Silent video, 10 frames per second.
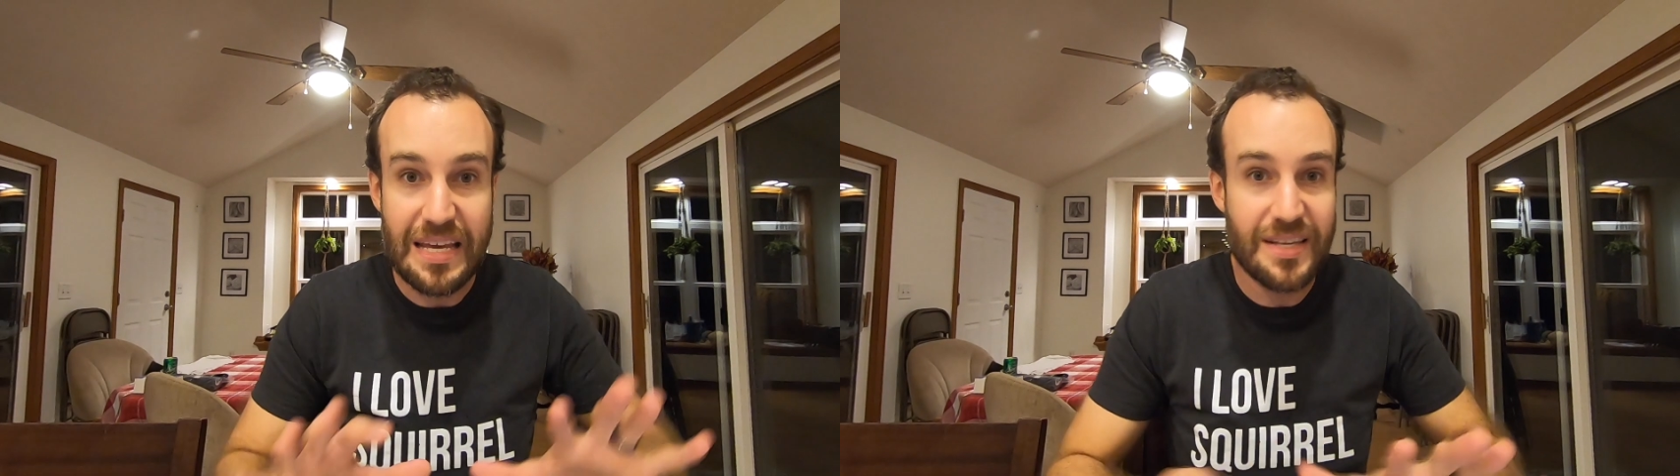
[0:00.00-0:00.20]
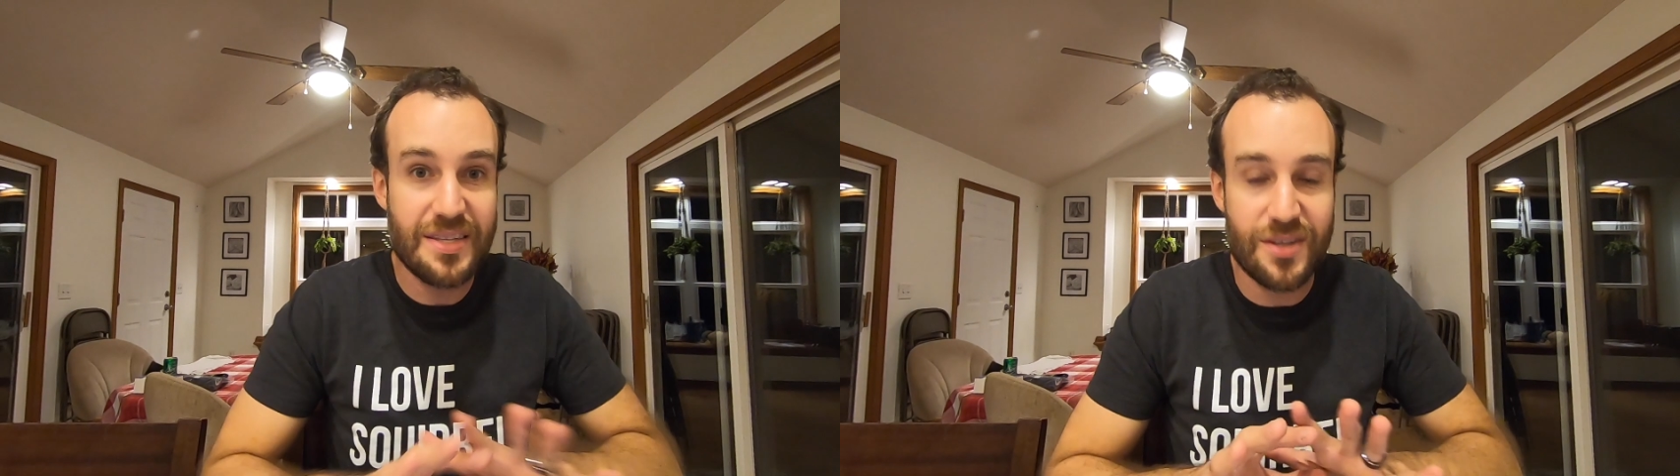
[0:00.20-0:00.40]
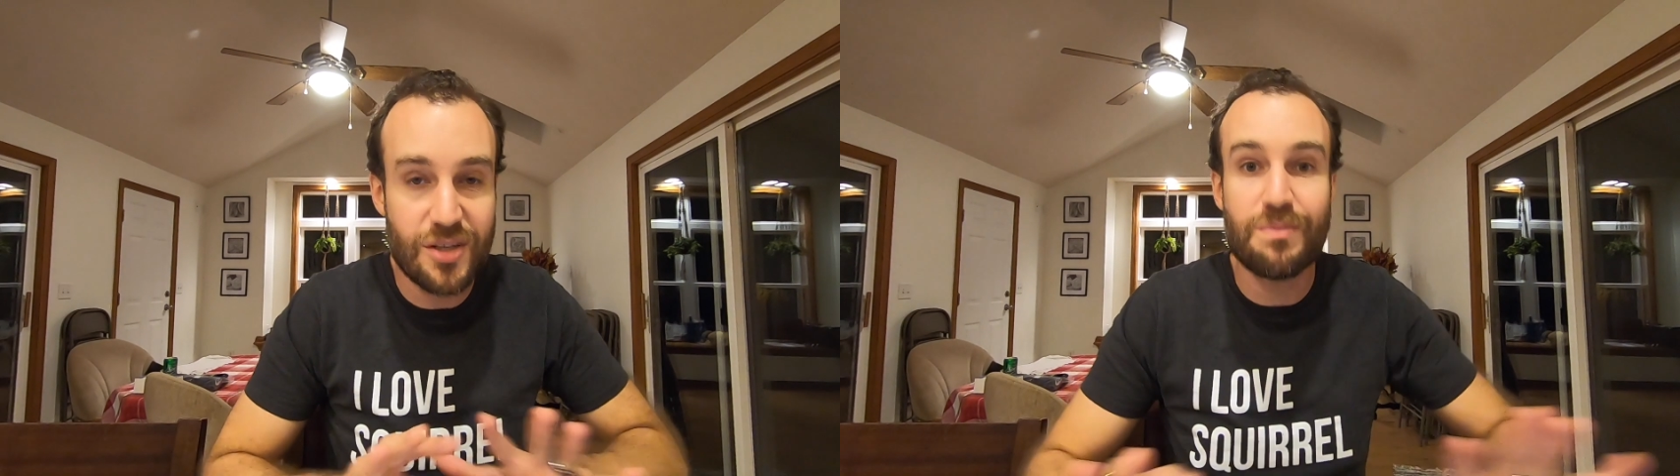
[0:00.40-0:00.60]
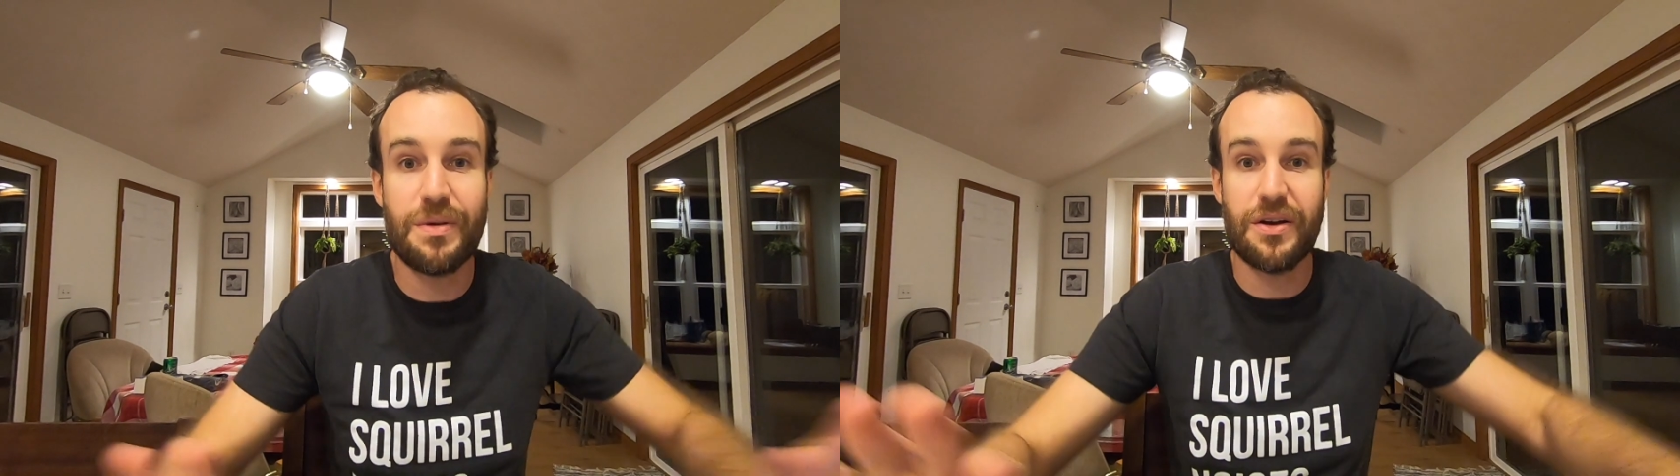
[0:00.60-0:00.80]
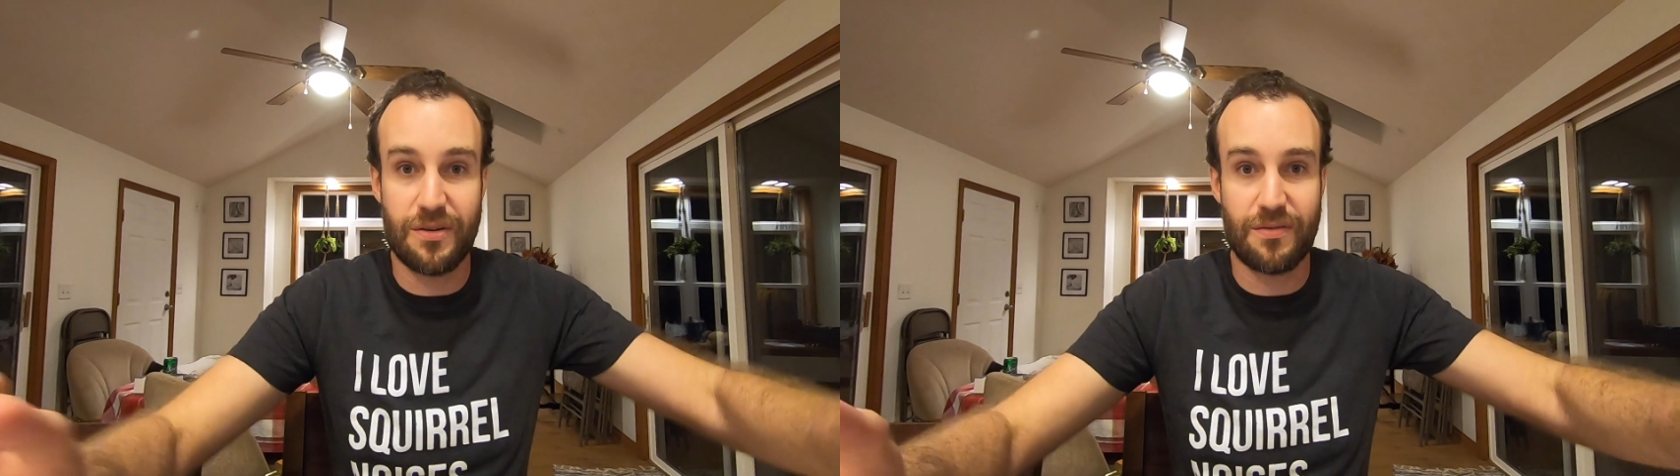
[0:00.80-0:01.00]
is the
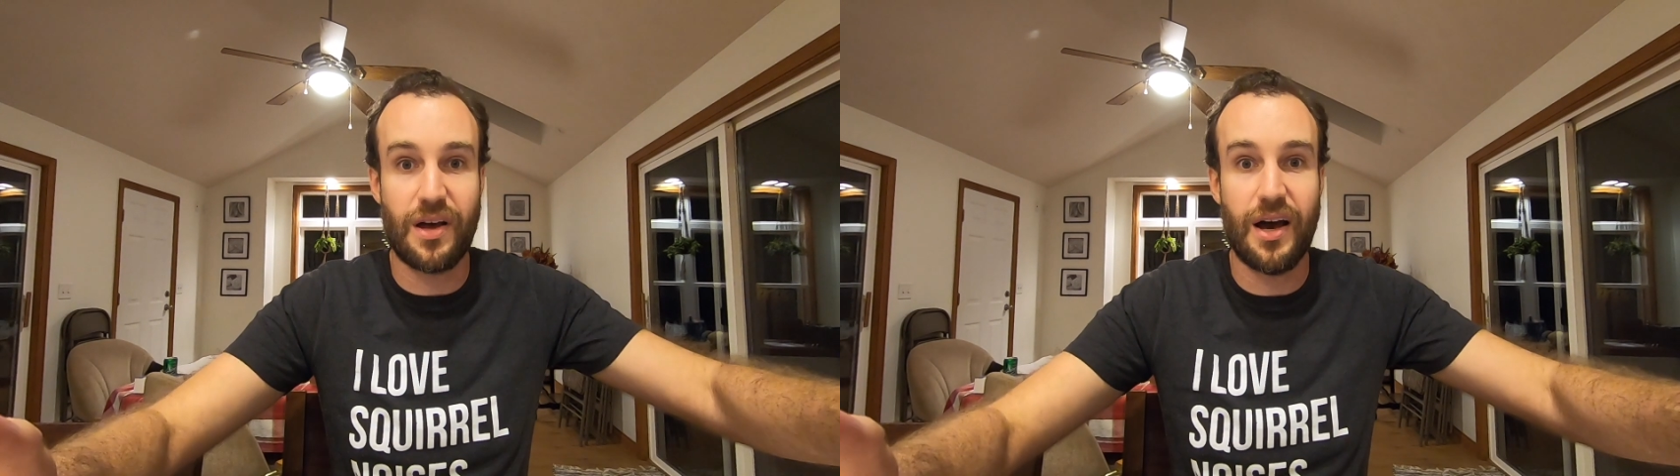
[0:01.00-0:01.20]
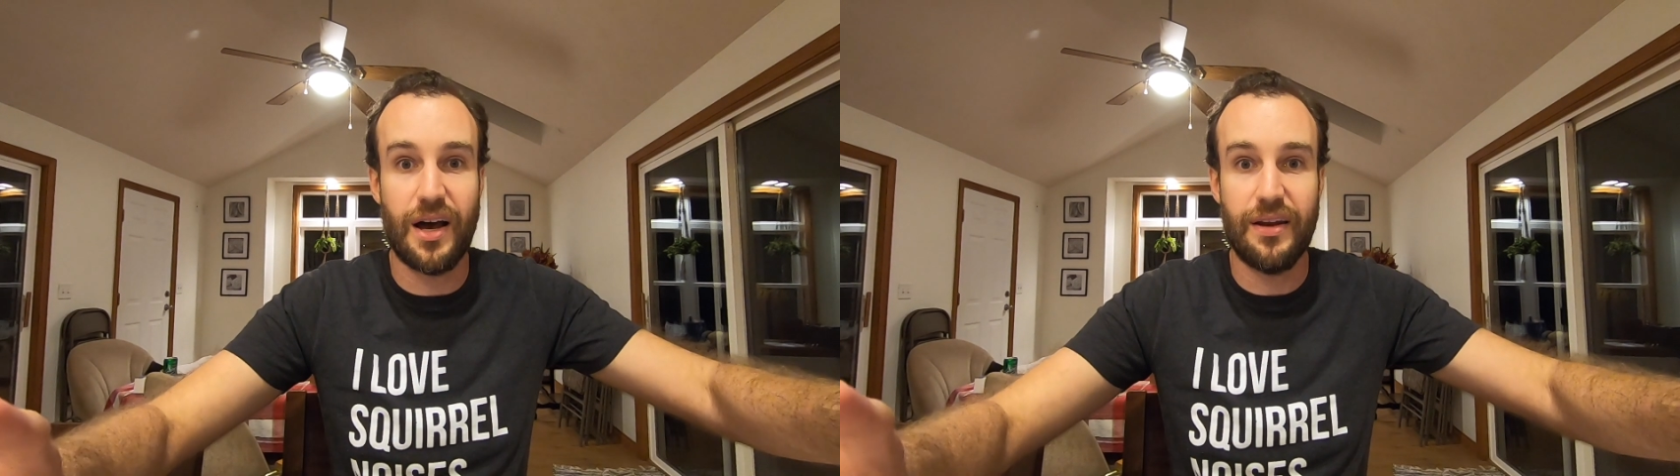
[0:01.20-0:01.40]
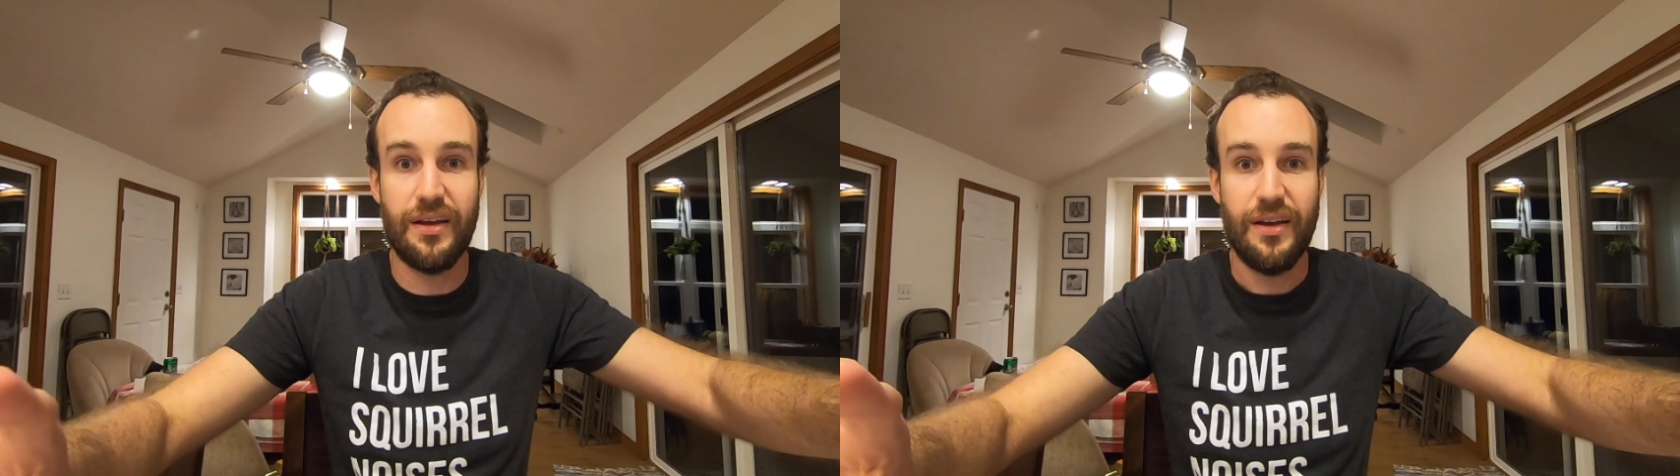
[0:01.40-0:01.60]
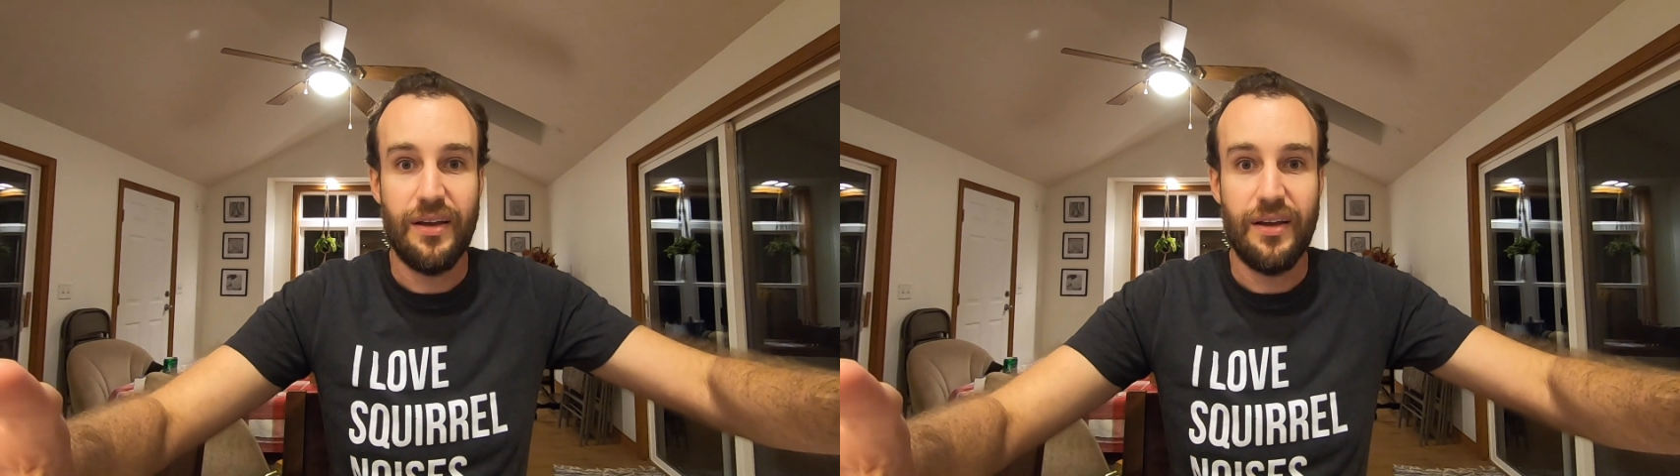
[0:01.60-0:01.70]
Spirit of God.